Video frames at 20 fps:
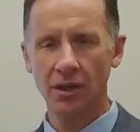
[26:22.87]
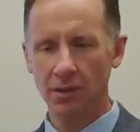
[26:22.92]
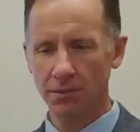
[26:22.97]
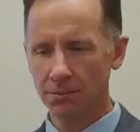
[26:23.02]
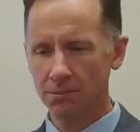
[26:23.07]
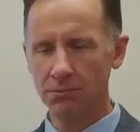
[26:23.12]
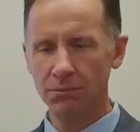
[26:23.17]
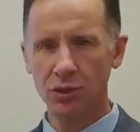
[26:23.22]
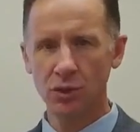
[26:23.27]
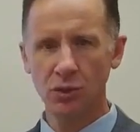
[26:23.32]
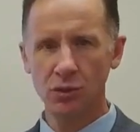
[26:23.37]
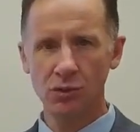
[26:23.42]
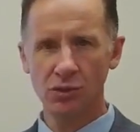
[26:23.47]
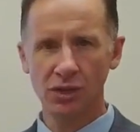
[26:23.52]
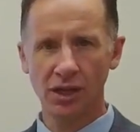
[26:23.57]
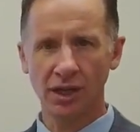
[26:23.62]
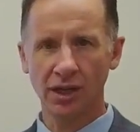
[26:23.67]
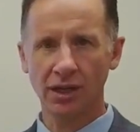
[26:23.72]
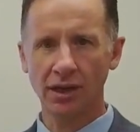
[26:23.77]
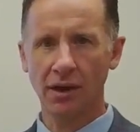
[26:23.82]

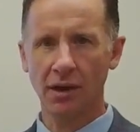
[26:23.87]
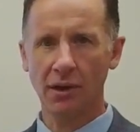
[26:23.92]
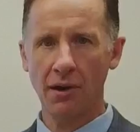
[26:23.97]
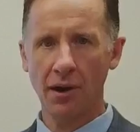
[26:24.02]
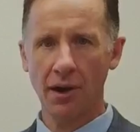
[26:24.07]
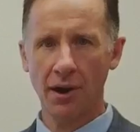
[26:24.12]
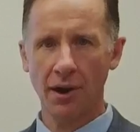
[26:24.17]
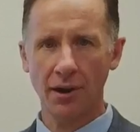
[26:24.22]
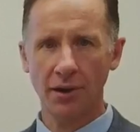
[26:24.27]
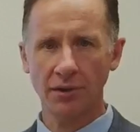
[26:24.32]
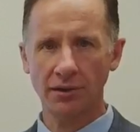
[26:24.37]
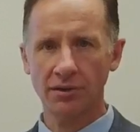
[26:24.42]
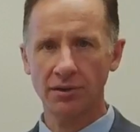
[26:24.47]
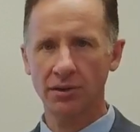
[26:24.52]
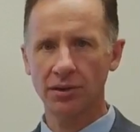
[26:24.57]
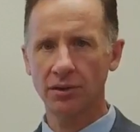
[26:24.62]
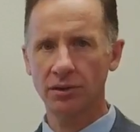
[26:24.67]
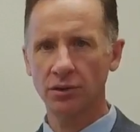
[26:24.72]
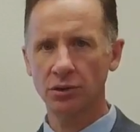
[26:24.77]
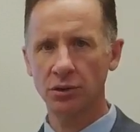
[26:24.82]
music, art,
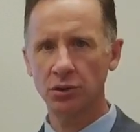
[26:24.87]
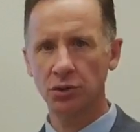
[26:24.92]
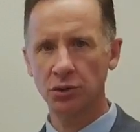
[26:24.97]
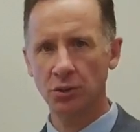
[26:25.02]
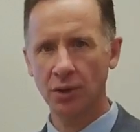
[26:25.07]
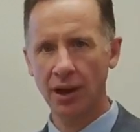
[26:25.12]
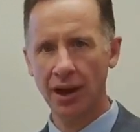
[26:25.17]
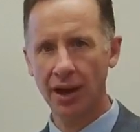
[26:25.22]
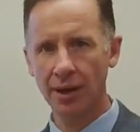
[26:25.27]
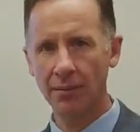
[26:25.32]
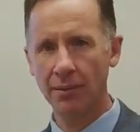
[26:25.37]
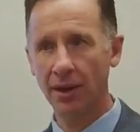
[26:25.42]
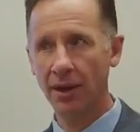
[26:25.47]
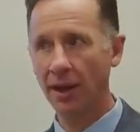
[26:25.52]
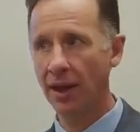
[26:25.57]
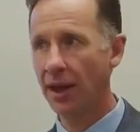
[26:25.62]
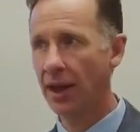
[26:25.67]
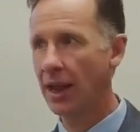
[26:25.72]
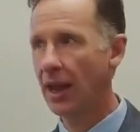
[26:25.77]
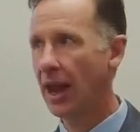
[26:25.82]
drama,
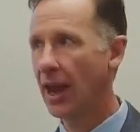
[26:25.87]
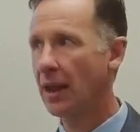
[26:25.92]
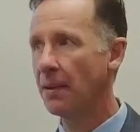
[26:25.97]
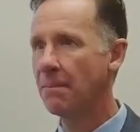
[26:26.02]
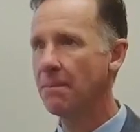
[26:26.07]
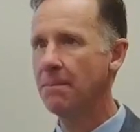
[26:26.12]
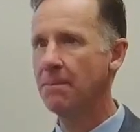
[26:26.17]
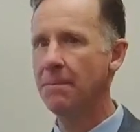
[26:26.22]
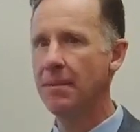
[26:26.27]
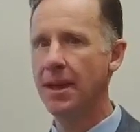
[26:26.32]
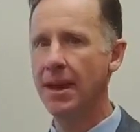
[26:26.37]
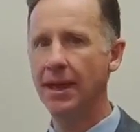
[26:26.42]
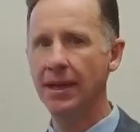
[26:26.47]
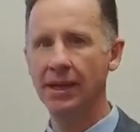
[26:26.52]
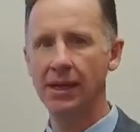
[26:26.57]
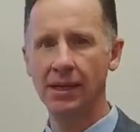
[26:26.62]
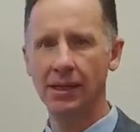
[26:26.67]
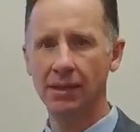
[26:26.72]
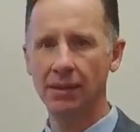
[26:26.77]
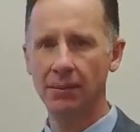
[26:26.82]
and
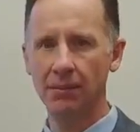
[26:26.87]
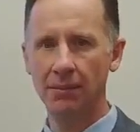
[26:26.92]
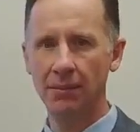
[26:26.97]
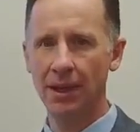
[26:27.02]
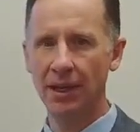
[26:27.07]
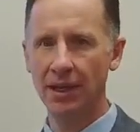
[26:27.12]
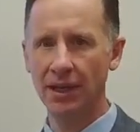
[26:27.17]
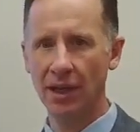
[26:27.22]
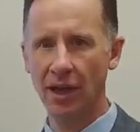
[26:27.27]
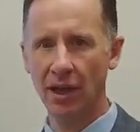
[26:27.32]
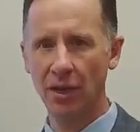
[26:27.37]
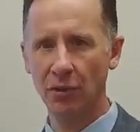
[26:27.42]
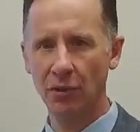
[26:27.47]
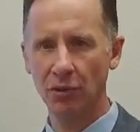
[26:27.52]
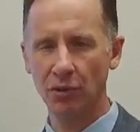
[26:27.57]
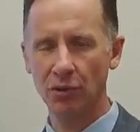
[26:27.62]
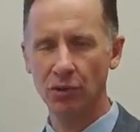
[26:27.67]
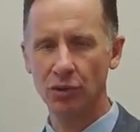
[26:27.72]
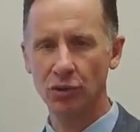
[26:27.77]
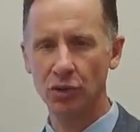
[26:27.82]
many, many
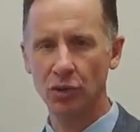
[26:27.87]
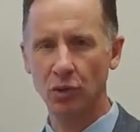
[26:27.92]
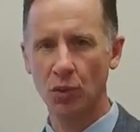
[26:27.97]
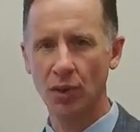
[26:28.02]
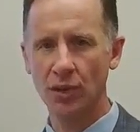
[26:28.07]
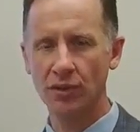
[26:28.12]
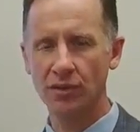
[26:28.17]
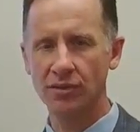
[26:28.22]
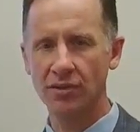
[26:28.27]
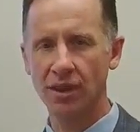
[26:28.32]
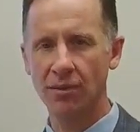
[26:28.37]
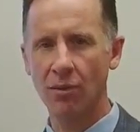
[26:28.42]
other choices.